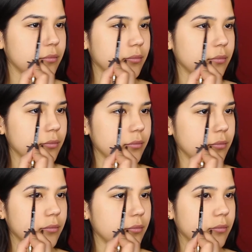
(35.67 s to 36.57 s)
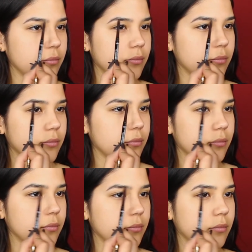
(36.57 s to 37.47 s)
we're going to move on to
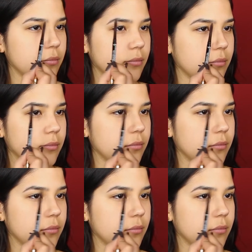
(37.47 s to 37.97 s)
eyebrows.